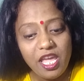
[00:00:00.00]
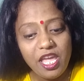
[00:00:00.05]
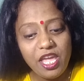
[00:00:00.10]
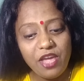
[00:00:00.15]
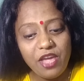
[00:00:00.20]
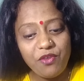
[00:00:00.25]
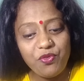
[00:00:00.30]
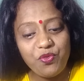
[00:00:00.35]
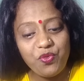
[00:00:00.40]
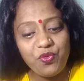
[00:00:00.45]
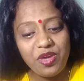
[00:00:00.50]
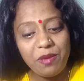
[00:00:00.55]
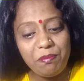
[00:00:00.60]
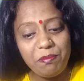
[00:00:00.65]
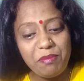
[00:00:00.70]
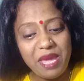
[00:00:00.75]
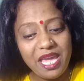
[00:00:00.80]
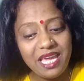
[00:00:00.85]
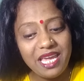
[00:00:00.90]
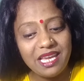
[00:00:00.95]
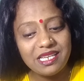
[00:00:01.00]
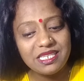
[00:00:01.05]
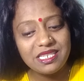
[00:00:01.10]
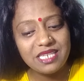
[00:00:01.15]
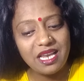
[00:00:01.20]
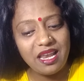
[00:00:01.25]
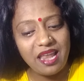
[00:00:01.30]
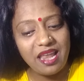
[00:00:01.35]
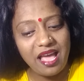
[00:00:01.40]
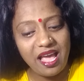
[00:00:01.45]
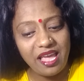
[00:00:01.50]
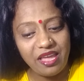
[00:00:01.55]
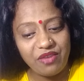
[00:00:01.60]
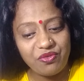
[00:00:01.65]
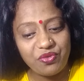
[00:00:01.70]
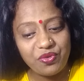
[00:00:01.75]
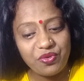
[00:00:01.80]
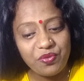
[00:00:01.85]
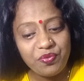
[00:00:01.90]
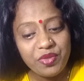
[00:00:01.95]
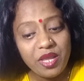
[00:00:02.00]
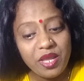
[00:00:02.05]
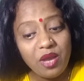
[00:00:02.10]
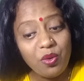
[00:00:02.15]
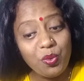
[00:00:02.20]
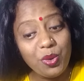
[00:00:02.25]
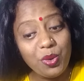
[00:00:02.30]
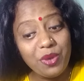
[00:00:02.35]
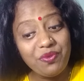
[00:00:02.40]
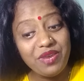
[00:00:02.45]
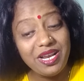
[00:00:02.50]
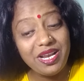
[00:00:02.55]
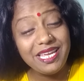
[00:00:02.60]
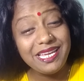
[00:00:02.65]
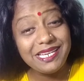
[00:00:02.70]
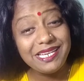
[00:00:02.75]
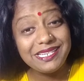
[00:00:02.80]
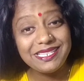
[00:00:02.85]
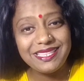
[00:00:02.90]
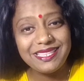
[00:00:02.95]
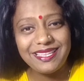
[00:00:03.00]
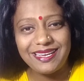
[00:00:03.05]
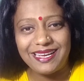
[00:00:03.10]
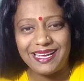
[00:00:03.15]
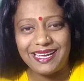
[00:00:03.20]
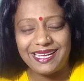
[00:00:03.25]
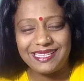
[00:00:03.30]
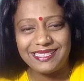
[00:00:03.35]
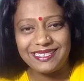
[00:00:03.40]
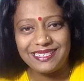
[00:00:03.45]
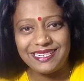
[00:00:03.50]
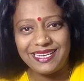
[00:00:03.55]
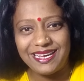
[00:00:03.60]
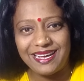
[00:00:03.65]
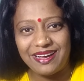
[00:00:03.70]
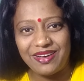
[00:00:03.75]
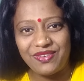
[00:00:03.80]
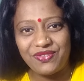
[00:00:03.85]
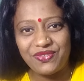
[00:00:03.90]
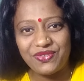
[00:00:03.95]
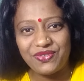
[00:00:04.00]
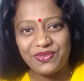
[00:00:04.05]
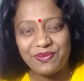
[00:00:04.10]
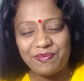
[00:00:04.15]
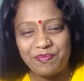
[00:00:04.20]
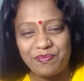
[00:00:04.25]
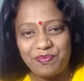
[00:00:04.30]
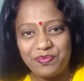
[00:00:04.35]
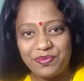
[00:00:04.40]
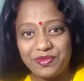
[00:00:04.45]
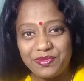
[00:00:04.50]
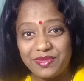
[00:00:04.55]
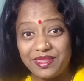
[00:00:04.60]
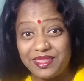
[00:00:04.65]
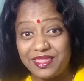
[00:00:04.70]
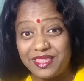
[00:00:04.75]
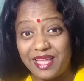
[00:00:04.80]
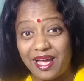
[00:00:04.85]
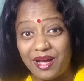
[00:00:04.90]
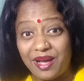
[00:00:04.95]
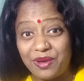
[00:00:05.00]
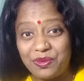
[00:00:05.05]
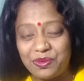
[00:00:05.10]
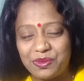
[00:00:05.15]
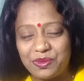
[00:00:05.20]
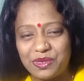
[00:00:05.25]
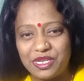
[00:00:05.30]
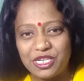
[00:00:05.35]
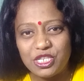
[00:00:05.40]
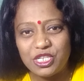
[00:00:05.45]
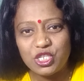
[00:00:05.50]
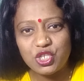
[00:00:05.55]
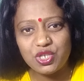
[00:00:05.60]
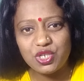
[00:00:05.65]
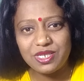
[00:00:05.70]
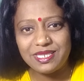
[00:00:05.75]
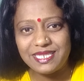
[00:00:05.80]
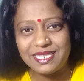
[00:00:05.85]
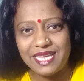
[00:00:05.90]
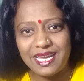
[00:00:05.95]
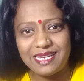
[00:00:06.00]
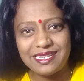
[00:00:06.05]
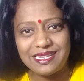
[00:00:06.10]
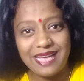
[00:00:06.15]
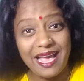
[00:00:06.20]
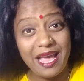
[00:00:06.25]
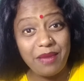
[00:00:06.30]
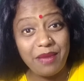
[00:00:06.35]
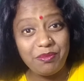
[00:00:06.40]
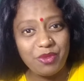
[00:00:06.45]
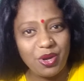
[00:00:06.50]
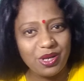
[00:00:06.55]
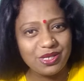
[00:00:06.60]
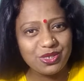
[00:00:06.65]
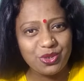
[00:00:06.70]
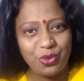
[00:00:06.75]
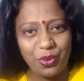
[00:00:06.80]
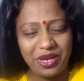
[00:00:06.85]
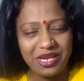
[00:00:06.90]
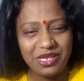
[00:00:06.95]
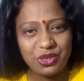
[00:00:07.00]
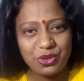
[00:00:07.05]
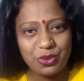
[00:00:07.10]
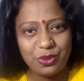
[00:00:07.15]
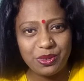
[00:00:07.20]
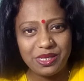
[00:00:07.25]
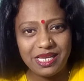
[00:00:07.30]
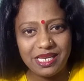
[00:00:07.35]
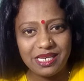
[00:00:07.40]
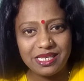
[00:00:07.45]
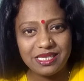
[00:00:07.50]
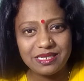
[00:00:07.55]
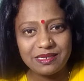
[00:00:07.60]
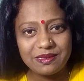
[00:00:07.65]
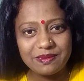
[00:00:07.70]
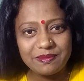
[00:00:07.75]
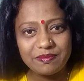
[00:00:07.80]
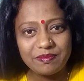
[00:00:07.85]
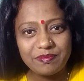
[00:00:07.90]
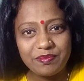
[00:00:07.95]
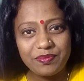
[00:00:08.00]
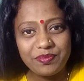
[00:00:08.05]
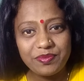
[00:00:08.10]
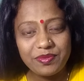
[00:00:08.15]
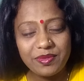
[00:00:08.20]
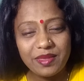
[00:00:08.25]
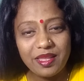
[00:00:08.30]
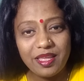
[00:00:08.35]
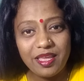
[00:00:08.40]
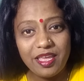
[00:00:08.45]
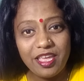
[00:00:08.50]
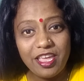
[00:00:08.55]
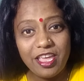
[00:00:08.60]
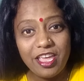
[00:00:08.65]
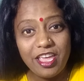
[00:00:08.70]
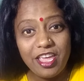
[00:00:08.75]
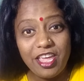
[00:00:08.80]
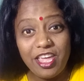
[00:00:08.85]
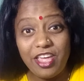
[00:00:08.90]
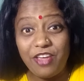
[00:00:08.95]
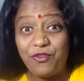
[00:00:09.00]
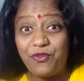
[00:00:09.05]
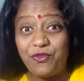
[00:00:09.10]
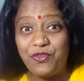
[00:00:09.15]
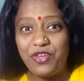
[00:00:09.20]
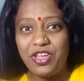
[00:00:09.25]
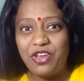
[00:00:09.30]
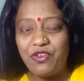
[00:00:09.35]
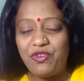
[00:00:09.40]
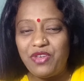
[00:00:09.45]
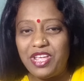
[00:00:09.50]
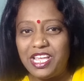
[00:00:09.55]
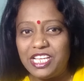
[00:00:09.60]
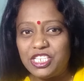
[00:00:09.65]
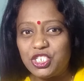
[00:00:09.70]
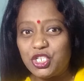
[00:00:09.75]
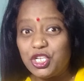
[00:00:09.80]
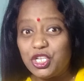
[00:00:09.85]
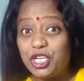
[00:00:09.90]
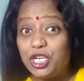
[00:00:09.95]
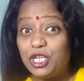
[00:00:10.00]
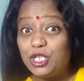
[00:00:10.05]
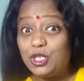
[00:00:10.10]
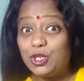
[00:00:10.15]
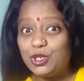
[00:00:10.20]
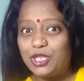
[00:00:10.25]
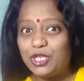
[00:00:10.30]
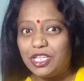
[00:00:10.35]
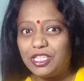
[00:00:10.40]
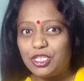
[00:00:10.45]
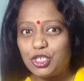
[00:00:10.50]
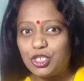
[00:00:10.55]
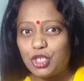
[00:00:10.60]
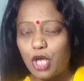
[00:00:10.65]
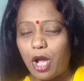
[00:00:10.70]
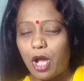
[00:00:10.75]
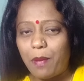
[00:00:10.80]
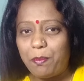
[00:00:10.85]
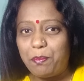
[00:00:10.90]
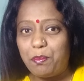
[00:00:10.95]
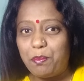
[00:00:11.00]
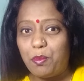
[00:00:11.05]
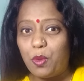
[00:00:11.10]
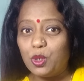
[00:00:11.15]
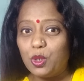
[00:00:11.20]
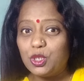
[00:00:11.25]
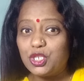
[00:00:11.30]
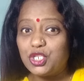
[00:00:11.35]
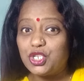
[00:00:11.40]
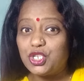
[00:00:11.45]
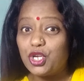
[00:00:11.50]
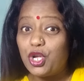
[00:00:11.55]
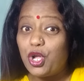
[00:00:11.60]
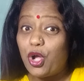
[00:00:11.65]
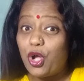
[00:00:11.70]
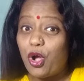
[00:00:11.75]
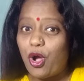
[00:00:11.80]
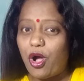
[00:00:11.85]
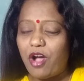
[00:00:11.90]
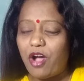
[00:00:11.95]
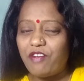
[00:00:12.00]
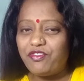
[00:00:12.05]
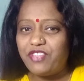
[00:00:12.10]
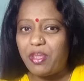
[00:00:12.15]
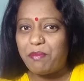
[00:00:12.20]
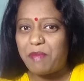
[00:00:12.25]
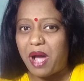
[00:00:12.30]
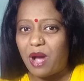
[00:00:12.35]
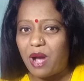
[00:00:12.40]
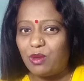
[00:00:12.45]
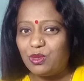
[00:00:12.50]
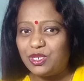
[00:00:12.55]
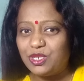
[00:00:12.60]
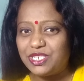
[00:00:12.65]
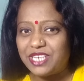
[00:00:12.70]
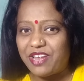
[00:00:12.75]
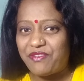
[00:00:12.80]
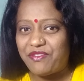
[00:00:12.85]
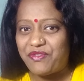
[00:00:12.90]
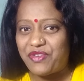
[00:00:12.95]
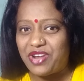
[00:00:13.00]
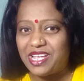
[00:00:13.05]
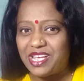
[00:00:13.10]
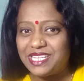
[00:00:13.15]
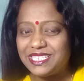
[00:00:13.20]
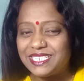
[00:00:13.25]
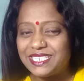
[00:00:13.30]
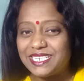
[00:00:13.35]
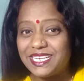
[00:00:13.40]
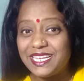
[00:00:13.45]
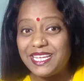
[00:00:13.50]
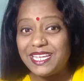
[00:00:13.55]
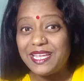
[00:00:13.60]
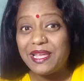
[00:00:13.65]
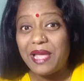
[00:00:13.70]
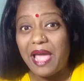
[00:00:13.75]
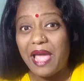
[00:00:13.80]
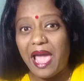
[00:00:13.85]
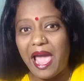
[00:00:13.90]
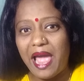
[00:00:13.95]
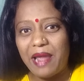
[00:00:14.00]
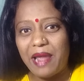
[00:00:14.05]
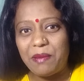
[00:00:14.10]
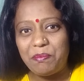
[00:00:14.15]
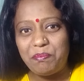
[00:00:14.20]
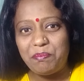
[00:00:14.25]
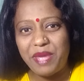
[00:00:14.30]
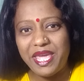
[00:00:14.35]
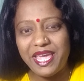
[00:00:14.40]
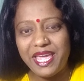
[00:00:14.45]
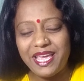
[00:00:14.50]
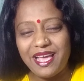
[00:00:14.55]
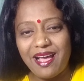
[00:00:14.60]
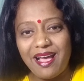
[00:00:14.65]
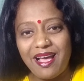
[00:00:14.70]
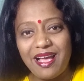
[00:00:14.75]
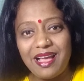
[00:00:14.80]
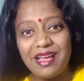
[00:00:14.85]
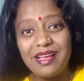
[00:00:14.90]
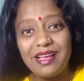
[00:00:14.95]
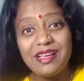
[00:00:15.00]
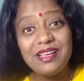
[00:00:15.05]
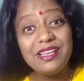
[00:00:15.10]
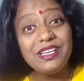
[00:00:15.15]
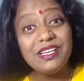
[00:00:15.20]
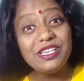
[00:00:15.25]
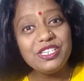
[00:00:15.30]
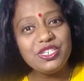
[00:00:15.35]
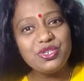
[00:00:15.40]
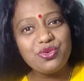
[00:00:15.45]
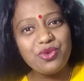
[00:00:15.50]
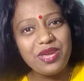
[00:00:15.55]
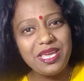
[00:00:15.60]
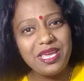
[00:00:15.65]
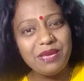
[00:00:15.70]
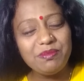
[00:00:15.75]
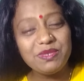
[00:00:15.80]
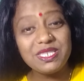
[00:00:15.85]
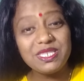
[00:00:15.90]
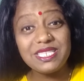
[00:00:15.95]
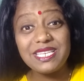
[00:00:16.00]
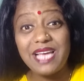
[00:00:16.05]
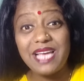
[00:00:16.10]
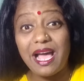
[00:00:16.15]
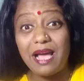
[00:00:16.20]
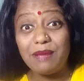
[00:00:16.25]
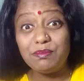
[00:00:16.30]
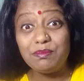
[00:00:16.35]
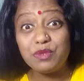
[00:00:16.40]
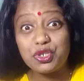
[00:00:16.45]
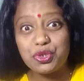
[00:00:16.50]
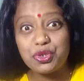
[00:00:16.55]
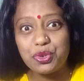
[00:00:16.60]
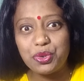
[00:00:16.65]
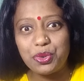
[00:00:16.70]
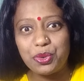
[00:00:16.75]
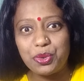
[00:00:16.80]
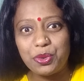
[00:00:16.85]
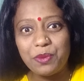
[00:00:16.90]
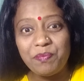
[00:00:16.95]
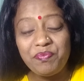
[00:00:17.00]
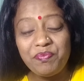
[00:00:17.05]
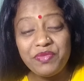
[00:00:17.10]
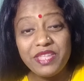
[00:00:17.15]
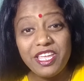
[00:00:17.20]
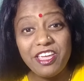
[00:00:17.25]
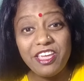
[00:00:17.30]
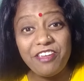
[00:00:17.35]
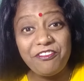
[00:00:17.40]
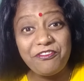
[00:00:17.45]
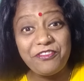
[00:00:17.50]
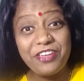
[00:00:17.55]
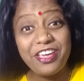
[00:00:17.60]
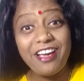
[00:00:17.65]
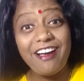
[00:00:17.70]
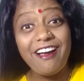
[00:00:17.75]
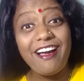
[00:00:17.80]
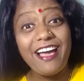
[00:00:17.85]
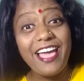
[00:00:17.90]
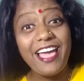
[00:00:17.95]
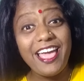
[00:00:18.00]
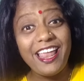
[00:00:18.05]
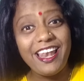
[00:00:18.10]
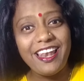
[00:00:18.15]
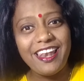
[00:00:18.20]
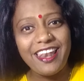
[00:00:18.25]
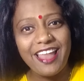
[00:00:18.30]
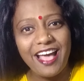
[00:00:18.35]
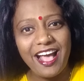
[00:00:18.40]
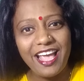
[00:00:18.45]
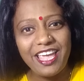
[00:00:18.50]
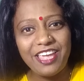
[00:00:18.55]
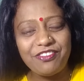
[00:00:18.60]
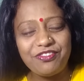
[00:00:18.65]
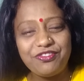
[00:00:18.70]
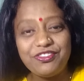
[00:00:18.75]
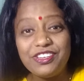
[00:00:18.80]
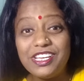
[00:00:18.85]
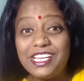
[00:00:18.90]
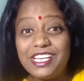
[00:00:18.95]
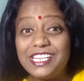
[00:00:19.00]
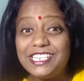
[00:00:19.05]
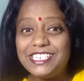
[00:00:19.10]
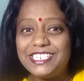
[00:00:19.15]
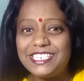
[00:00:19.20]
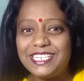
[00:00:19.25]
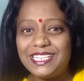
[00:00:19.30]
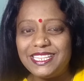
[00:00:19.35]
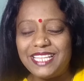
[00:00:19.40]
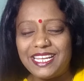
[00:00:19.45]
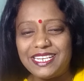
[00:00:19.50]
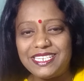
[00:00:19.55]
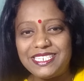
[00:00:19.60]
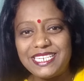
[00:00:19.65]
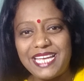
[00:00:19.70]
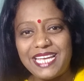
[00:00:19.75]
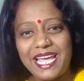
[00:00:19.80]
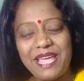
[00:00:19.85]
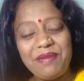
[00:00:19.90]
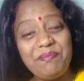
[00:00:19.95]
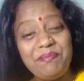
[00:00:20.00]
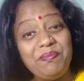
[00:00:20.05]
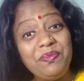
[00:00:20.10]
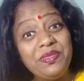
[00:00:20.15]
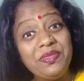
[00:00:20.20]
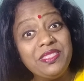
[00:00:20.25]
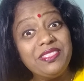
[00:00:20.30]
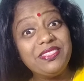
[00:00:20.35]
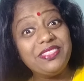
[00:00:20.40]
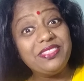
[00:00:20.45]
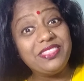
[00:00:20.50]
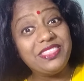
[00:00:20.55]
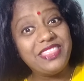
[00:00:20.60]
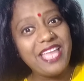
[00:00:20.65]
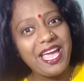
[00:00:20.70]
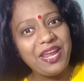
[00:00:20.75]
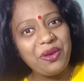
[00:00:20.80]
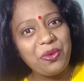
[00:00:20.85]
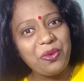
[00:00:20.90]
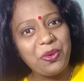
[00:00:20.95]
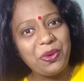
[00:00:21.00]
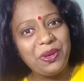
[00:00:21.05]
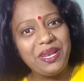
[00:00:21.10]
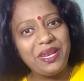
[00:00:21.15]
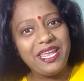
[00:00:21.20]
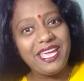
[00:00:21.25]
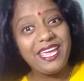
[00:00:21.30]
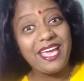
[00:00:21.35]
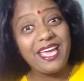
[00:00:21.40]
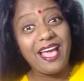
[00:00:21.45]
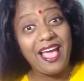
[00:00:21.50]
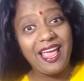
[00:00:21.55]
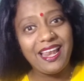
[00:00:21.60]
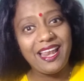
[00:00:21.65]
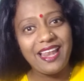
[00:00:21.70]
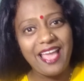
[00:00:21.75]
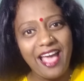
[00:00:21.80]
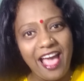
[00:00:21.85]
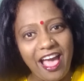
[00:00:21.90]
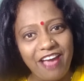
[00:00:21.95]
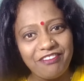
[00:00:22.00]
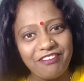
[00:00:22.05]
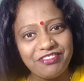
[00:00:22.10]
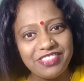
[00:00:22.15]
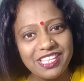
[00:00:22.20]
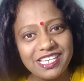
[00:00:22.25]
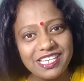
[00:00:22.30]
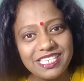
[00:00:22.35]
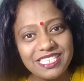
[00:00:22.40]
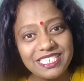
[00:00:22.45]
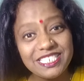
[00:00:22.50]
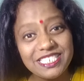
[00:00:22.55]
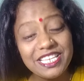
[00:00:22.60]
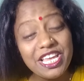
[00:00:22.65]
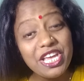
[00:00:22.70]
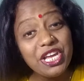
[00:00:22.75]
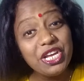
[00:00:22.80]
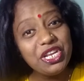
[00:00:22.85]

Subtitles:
if we make it alive, we will eat the other half. Now, she said, I'm not going to eat. If we reach to the topmost of the Mount Everest and make our dreams come true, If we are alive till that time, then only I'll have this